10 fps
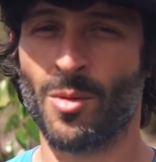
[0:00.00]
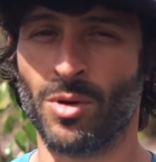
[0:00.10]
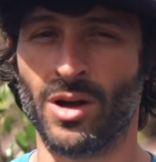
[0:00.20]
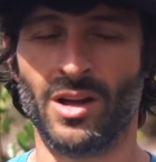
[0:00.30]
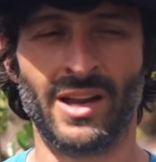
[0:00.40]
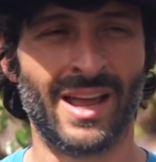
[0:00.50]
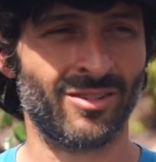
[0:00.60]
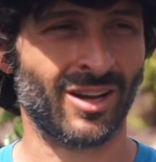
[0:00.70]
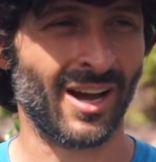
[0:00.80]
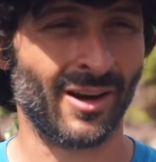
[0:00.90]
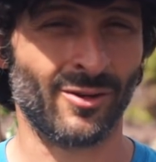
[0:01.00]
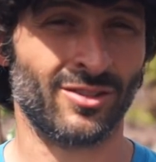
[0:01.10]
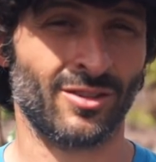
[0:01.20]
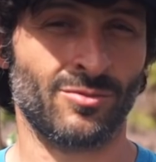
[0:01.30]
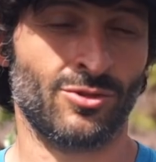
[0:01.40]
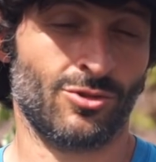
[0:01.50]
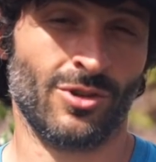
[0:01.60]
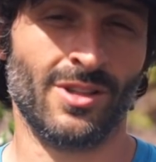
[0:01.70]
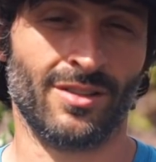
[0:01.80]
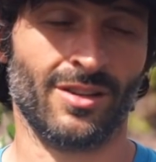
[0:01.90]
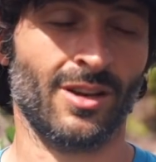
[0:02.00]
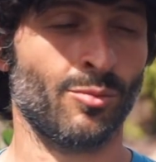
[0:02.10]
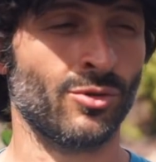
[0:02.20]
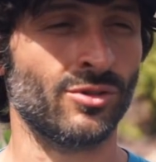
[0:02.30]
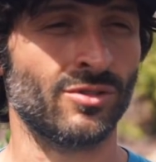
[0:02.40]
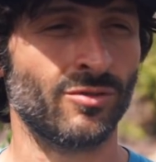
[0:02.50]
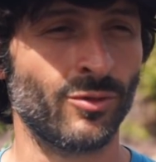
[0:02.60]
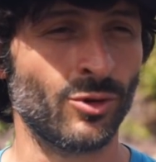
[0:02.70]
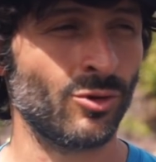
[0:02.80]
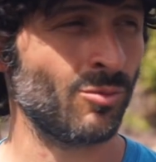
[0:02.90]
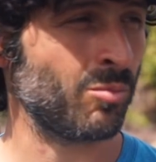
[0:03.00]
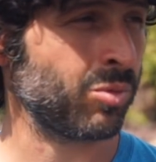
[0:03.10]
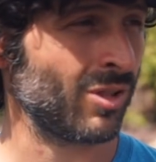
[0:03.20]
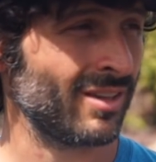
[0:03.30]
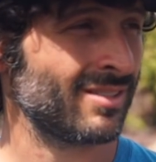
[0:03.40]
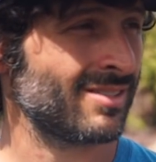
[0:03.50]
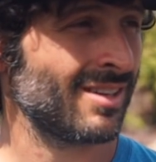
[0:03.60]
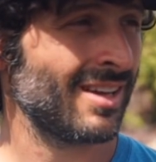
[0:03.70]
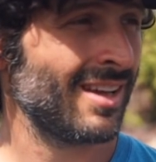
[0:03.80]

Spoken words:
but an avocado is a tree that's going to produce food, plus